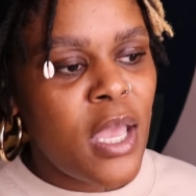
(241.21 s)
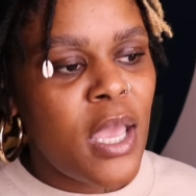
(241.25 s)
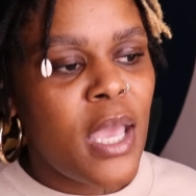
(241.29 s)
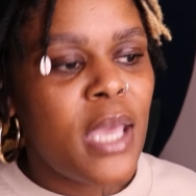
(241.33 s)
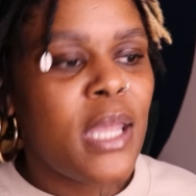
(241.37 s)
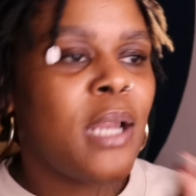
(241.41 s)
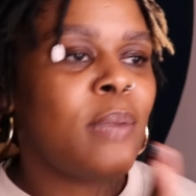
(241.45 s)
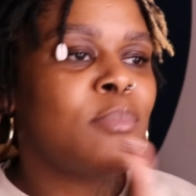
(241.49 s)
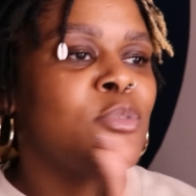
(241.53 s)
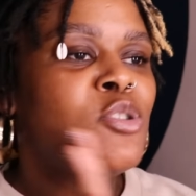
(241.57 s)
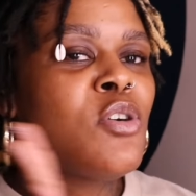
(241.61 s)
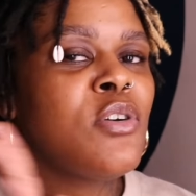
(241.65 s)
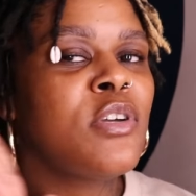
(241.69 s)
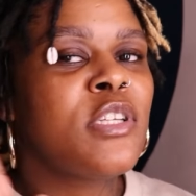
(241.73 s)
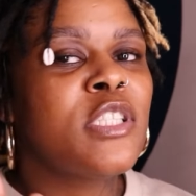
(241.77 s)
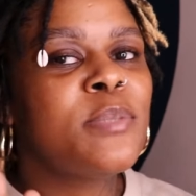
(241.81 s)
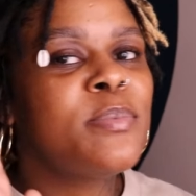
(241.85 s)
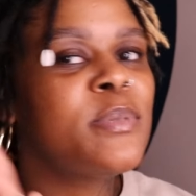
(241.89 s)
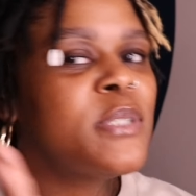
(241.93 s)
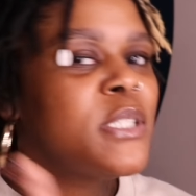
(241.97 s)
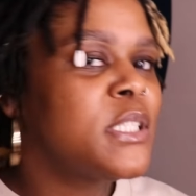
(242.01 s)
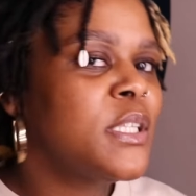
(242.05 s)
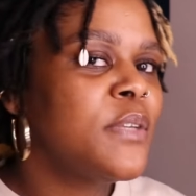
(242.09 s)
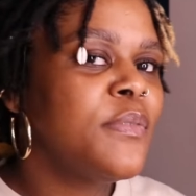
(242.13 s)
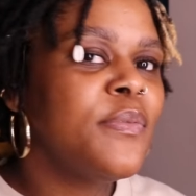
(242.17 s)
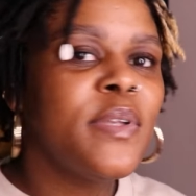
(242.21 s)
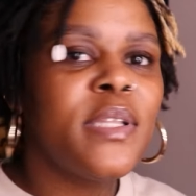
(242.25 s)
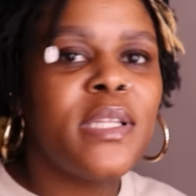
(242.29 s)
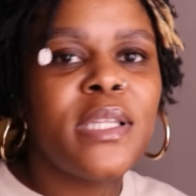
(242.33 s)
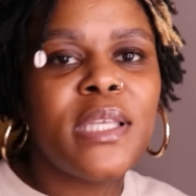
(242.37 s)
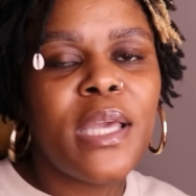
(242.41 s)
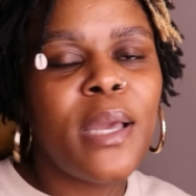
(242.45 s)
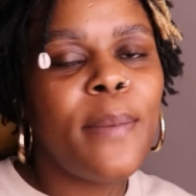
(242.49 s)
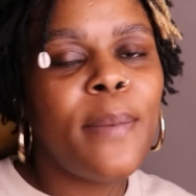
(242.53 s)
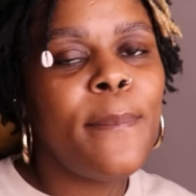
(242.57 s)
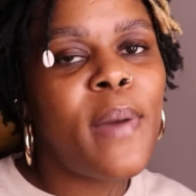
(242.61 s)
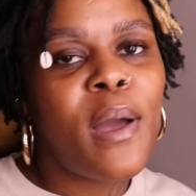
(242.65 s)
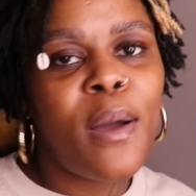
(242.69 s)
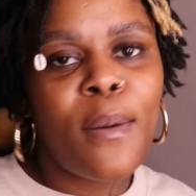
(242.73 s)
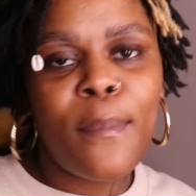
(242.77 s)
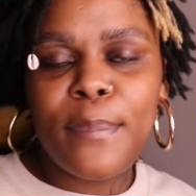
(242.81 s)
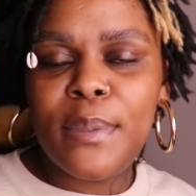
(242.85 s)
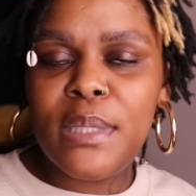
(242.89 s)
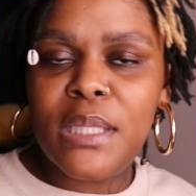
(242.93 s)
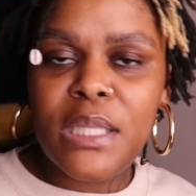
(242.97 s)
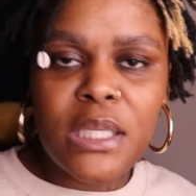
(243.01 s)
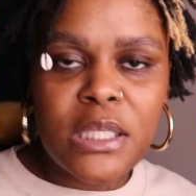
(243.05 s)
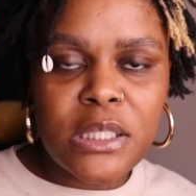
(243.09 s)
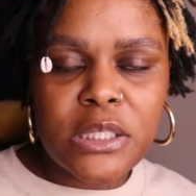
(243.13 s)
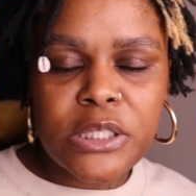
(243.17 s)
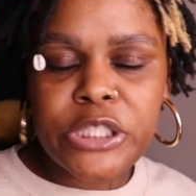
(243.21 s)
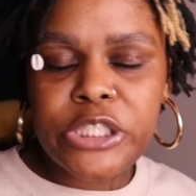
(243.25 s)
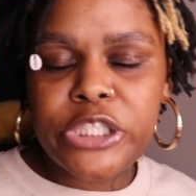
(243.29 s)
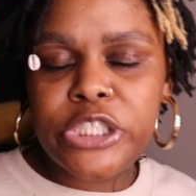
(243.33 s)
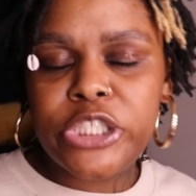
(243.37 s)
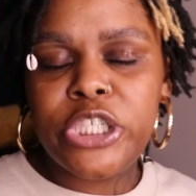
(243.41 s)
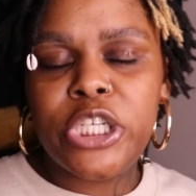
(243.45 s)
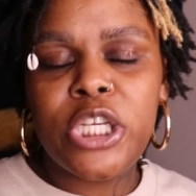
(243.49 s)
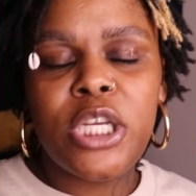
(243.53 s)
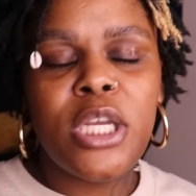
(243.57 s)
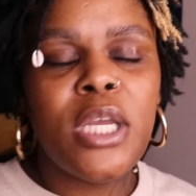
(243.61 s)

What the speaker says: and I'm talking specifically about bleach,